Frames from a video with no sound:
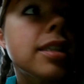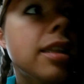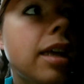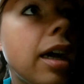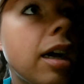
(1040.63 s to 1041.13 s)
in
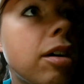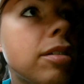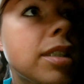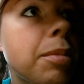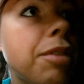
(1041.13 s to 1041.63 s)
the
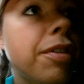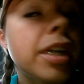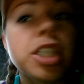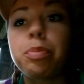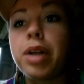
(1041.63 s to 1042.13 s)
house. I'm going to
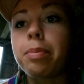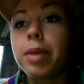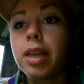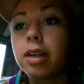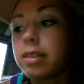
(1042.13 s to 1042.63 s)
finish
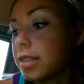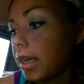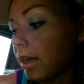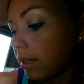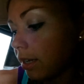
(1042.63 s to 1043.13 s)
prepping our
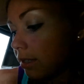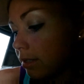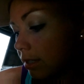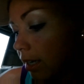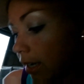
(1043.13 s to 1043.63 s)
salads
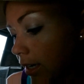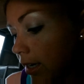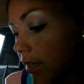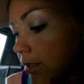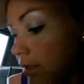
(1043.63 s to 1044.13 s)

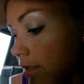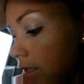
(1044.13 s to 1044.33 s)
and